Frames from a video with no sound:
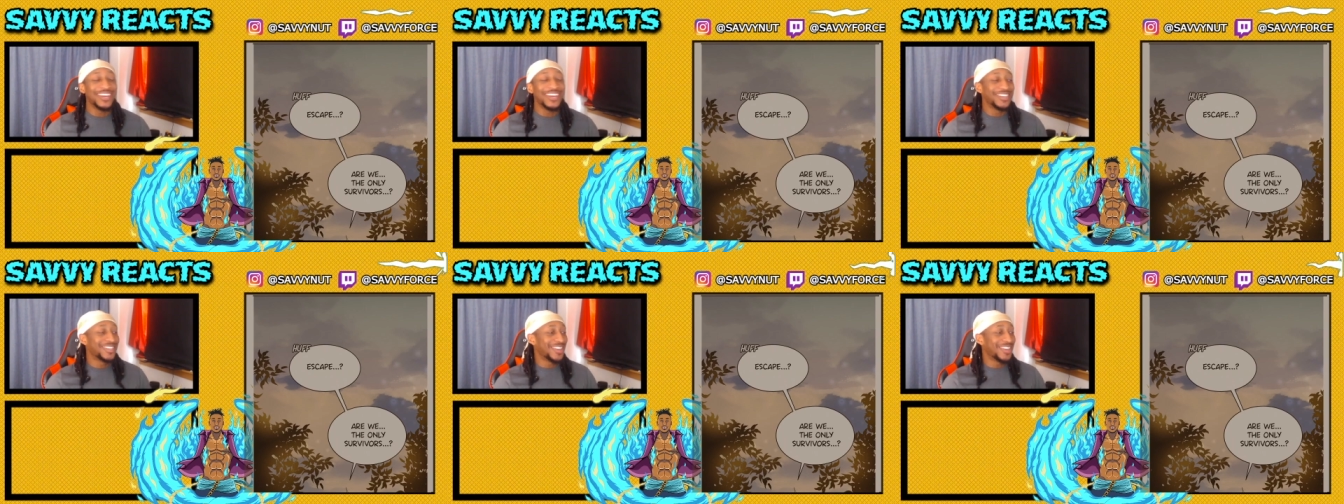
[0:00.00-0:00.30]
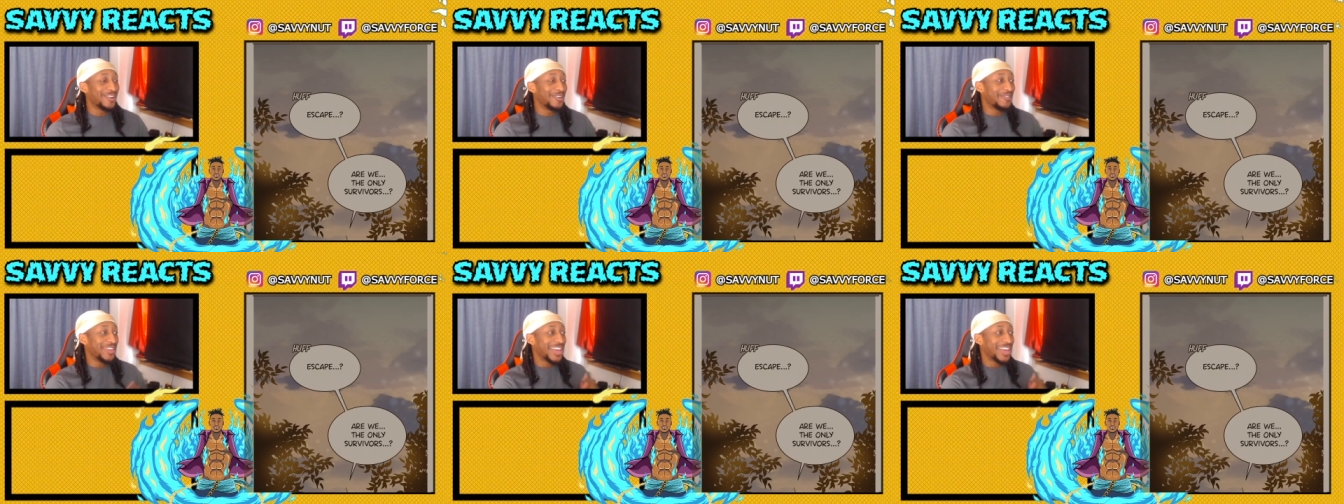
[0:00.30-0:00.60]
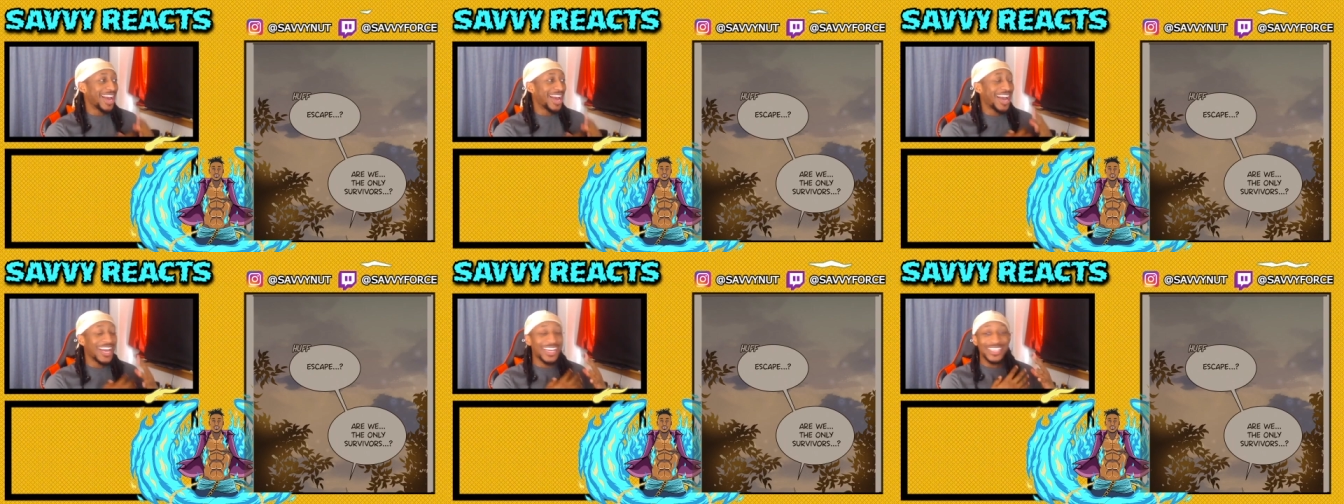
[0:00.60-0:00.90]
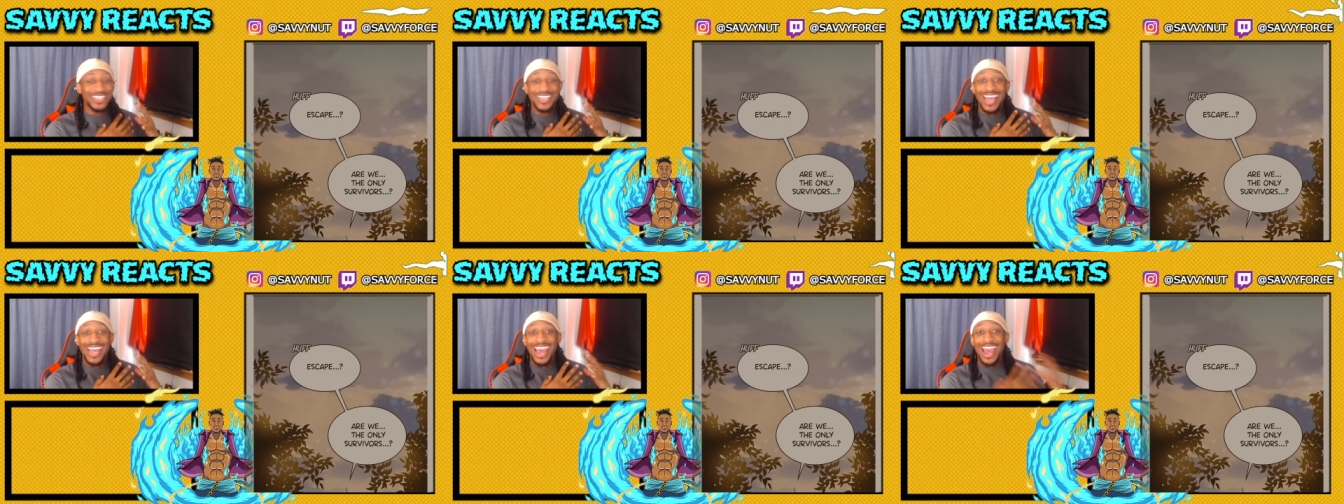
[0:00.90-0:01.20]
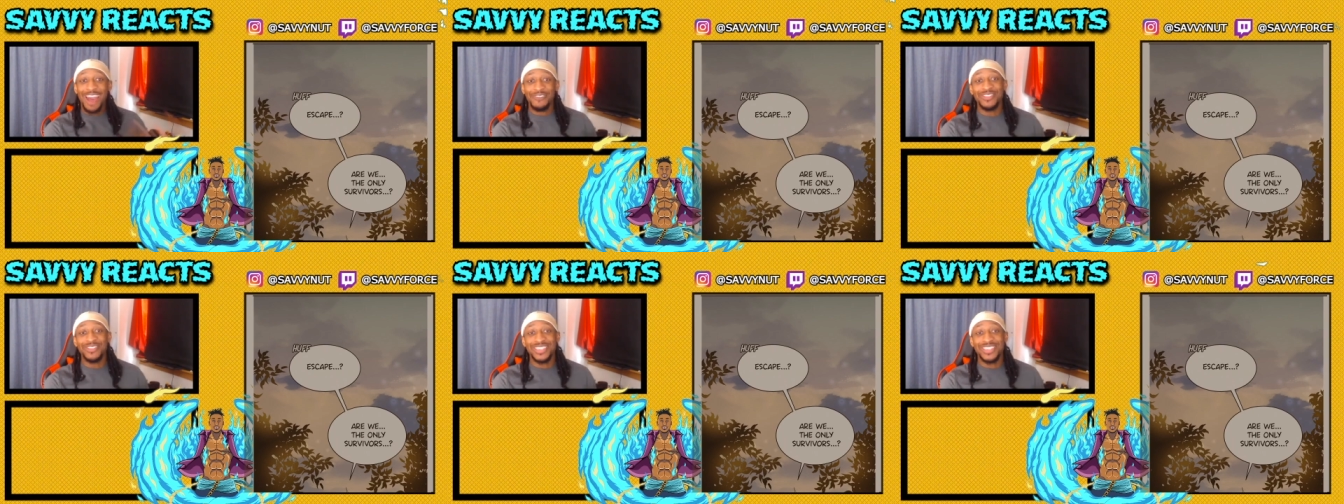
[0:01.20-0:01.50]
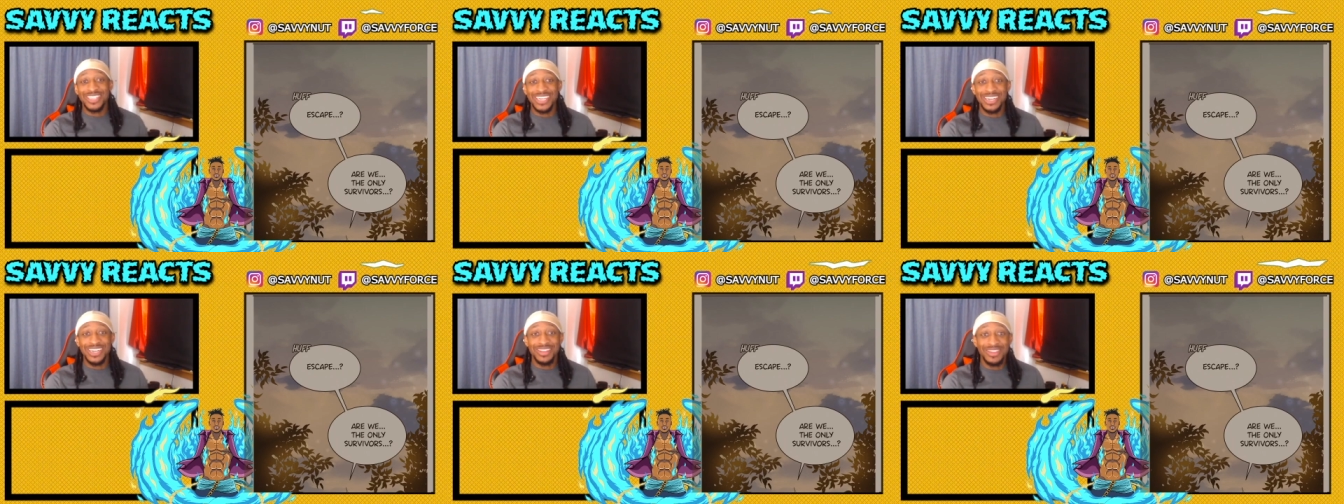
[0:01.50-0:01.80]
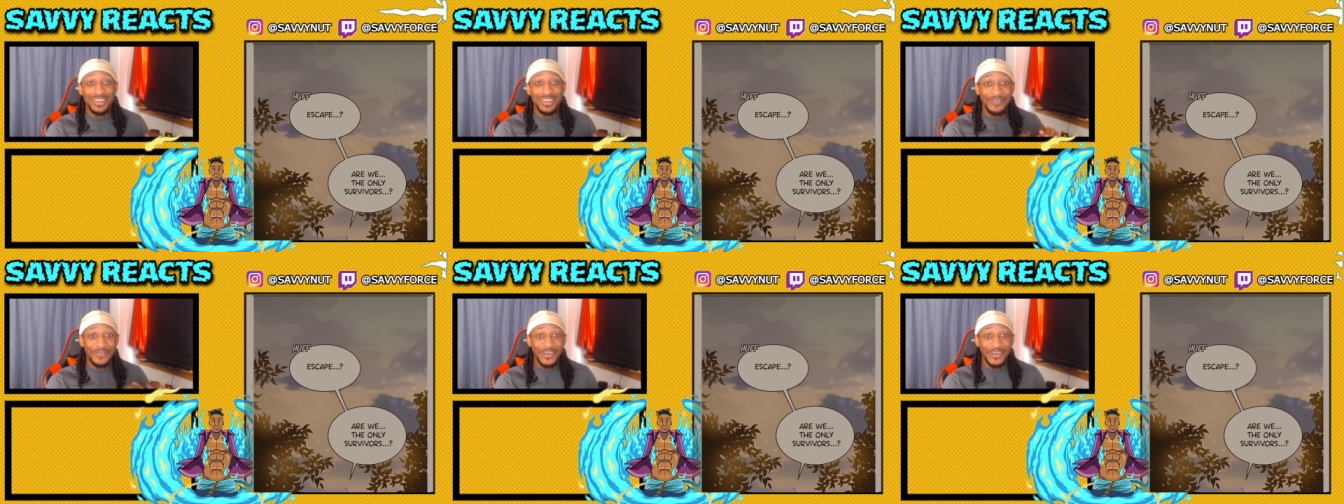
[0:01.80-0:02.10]
So if you guys haven't seen
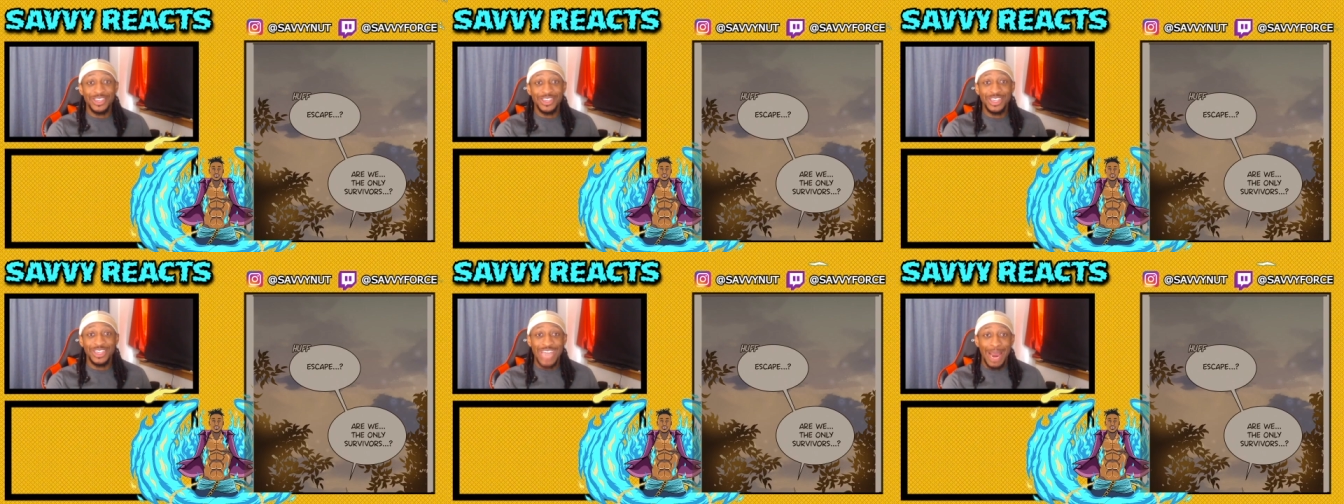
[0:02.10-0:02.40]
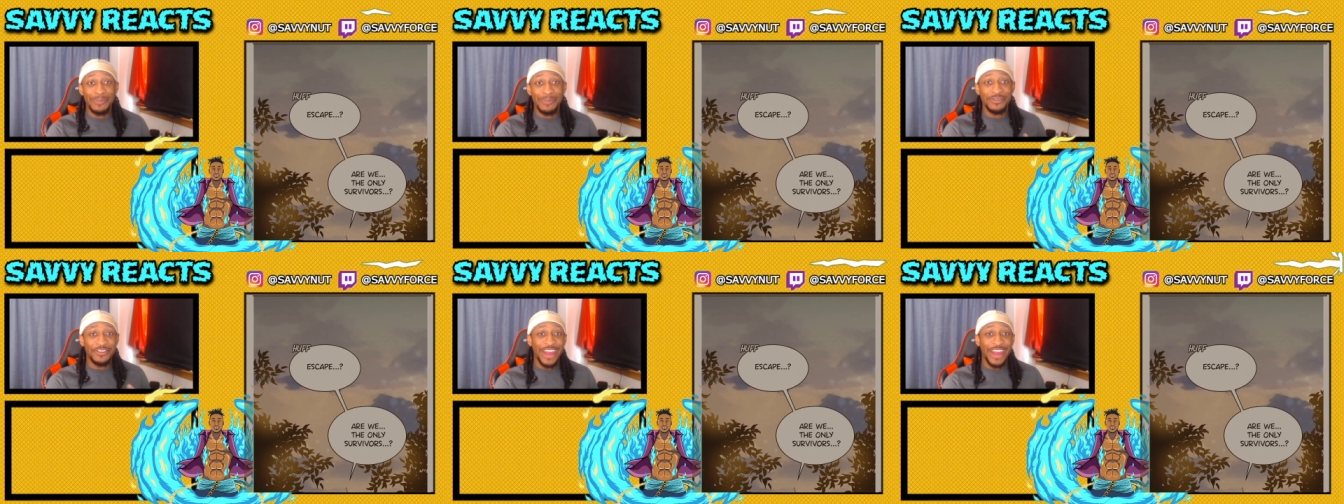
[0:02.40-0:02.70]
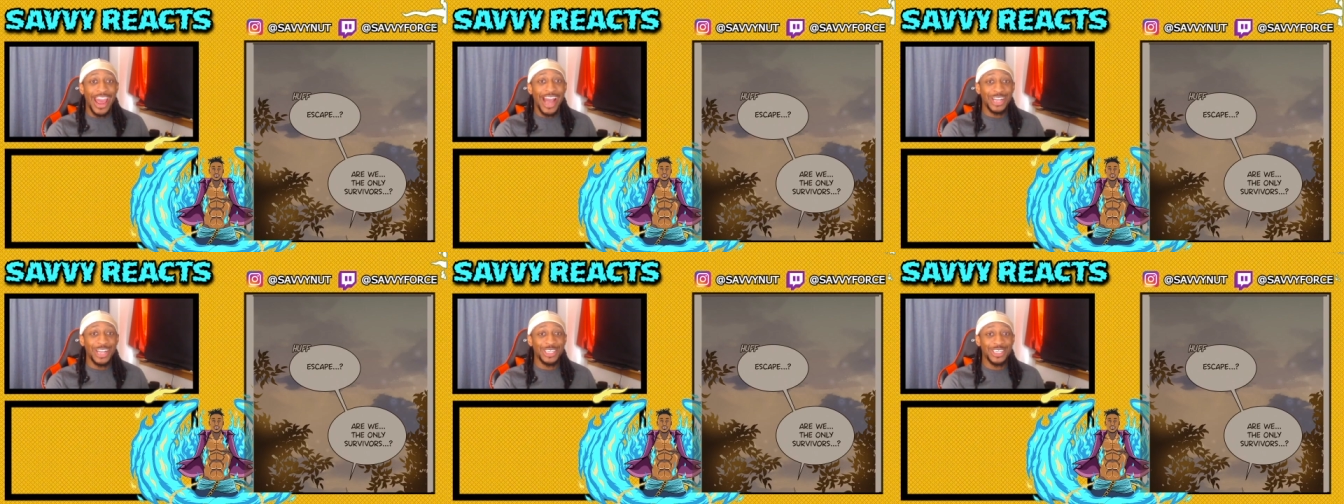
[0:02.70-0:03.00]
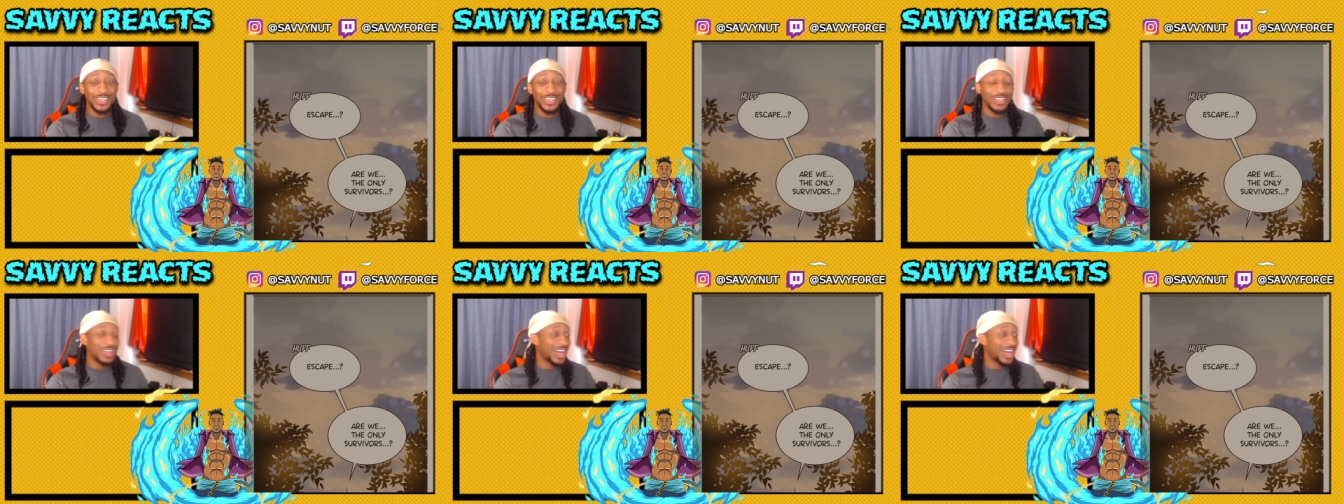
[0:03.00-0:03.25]
the first chapter reaction,